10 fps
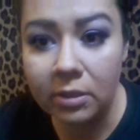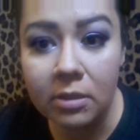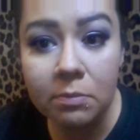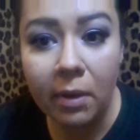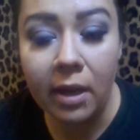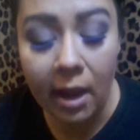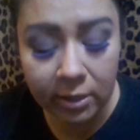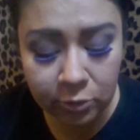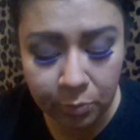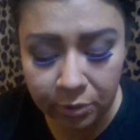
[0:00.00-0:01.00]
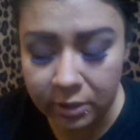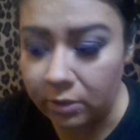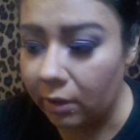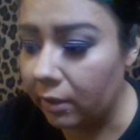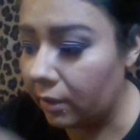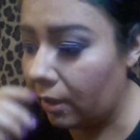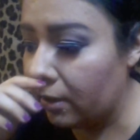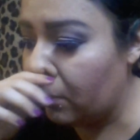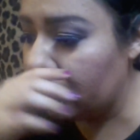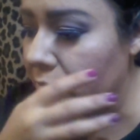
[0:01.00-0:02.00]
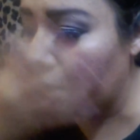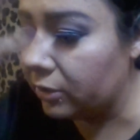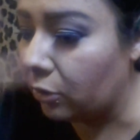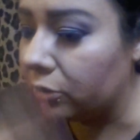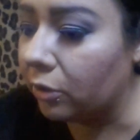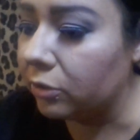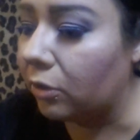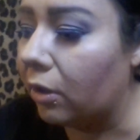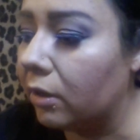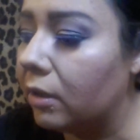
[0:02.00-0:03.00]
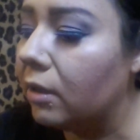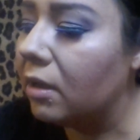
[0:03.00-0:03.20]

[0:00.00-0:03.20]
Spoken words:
because my eyes are pretty dark. I didn't want to do like dark, dark, dark.